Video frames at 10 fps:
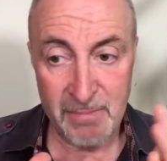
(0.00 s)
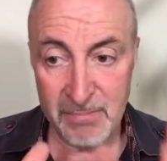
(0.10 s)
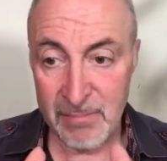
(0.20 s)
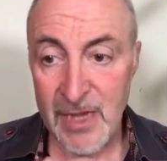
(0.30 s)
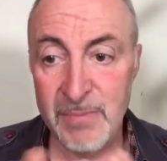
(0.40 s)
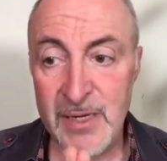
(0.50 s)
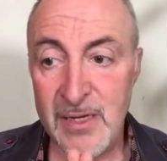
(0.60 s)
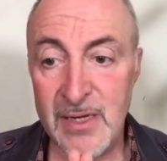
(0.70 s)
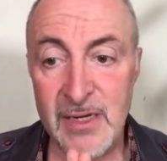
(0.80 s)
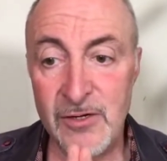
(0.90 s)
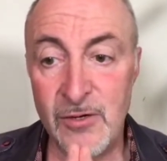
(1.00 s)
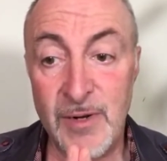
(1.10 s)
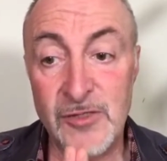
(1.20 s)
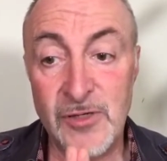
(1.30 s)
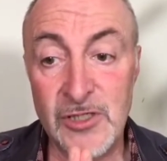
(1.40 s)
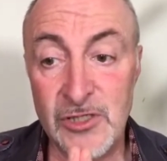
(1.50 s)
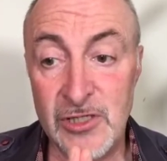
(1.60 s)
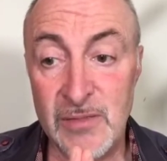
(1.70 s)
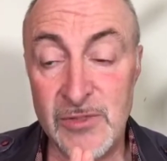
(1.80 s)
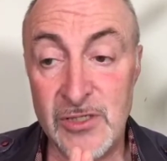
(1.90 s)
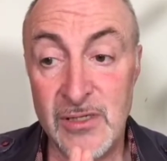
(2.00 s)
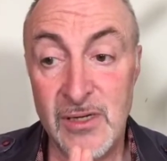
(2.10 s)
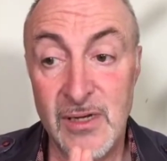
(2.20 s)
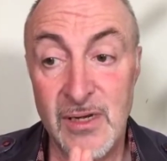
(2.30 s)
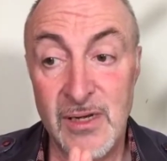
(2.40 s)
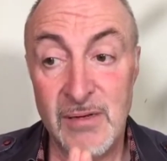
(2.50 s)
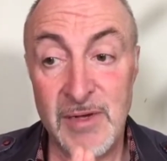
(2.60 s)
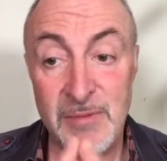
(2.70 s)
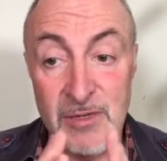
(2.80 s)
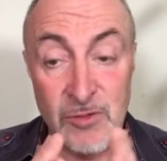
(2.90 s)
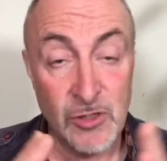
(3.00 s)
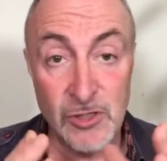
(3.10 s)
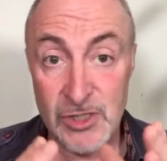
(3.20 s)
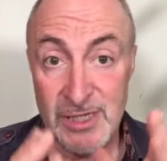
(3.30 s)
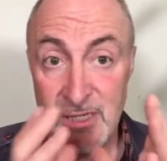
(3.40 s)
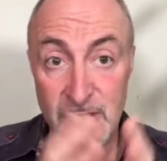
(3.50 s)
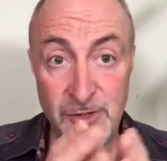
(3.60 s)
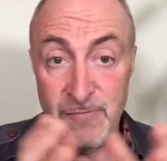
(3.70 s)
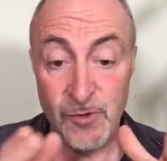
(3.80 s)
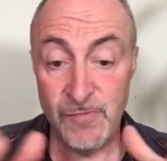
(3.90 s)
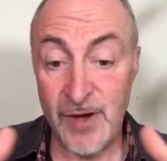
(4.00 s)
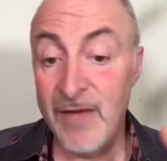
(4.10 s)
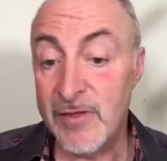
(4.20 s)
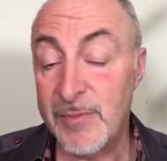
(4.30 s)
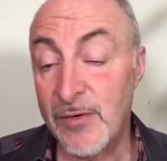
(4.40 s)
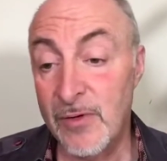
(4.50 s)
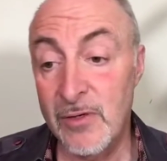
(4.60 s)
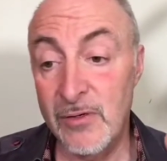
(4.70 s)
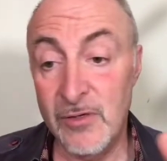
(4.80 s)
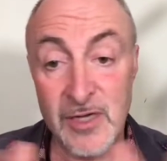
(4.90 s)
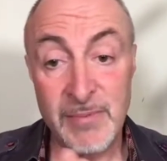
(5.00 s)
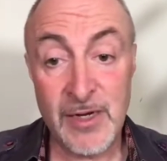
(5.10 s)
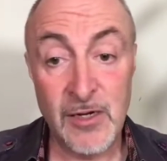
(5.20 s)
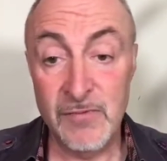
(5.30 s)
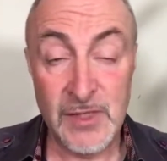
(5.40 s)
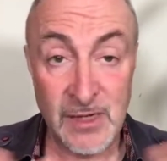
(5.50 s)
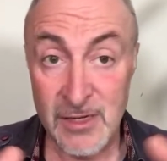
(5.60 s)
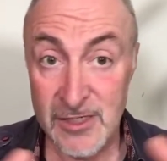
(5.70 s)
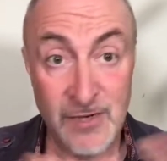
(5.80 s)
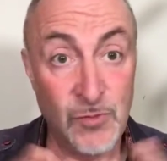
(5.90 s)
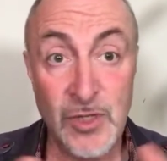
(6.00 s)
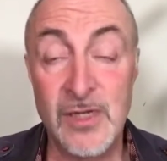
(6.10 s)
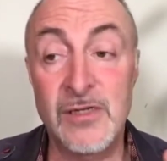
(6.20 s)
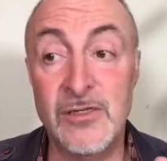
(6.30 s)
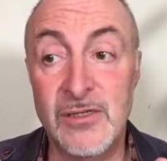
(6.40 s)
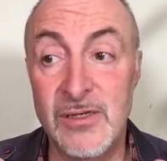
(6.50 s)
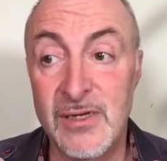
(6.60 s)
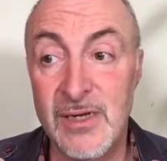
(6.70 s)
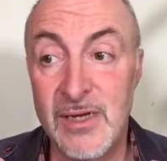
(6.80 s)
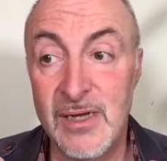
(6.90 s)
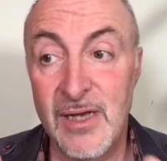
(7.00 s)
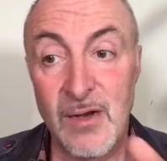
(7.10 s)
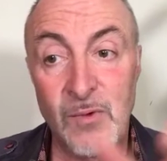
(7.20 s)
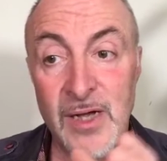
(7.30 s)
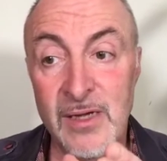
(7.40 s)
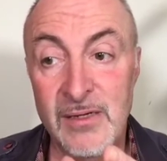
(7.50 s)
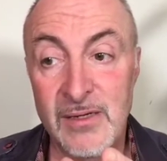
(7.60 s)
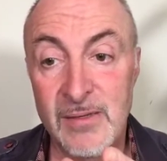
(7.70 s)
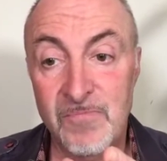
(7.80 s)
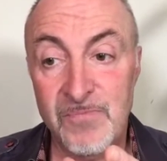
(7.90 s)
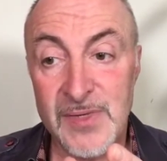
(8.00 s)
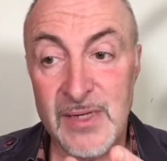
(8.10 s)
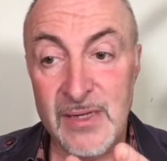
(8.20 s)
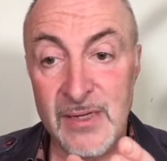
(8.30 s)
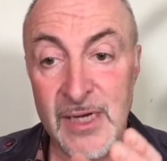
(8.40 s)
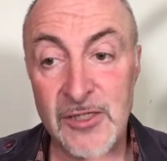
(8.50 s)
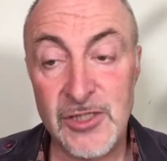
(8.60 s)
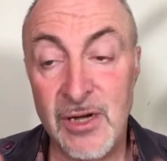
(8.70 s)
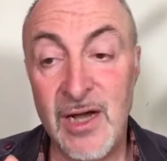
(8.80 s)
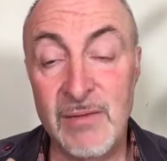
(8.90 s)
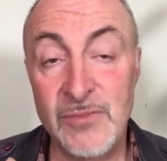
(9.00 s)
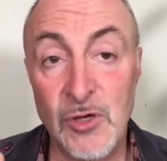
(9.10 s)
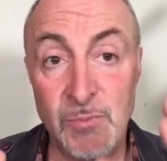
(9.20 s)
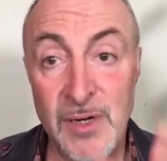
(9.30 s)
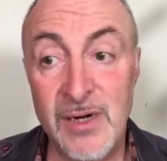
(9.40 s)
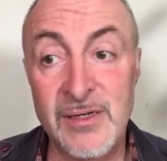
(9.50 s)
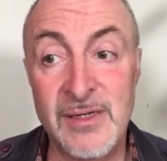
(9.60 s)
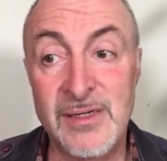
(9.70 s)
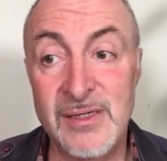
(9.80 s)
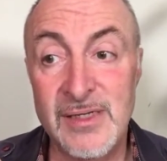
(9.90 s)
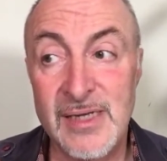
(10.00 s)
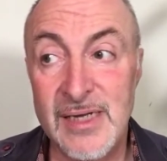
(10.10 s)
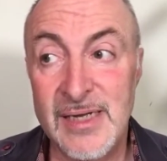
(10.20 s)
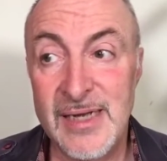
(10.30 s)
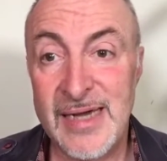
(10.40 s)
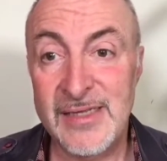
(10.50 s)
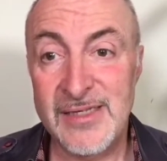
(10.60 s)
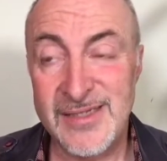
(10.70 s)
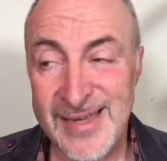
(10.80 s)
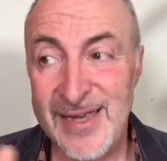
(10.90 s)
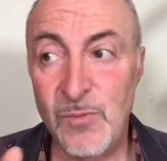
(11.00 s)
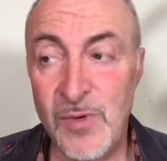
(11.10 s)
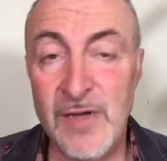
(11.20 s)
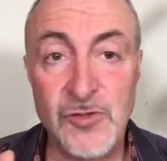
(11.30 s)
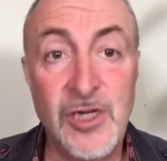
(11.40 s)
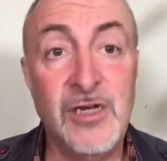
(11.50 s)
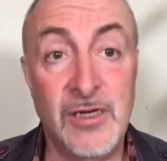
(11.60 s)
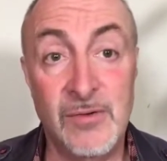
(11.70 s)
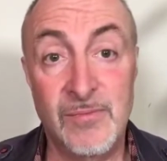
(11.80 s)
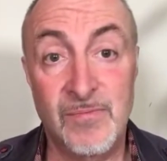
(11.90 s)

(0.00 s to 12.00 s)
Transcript: maybe in your past relationships, maybe you can see 3, 4, 5 of them in a row looking back over the last several years, where each time your partner had the same way of treating you.